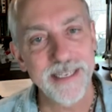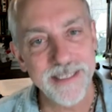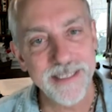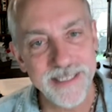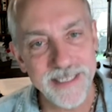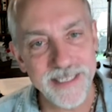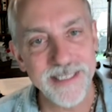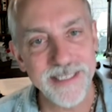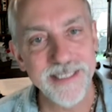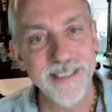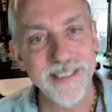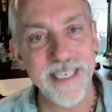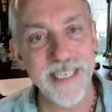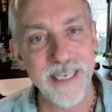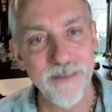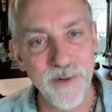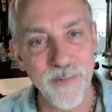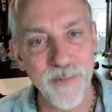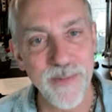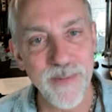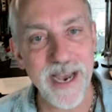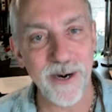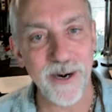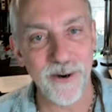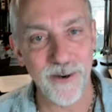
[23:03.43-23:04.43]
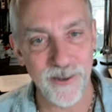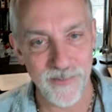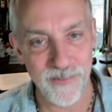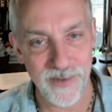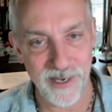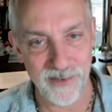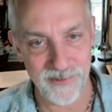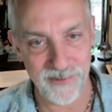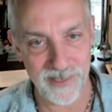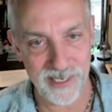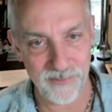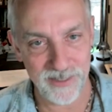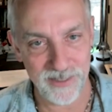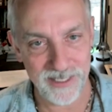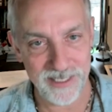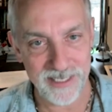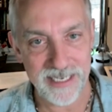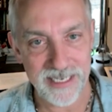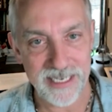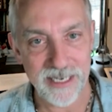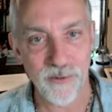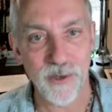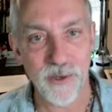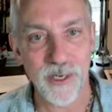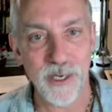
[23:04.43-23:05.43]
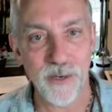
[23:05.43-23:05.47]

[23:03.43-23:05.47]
It did seem to matter in my family.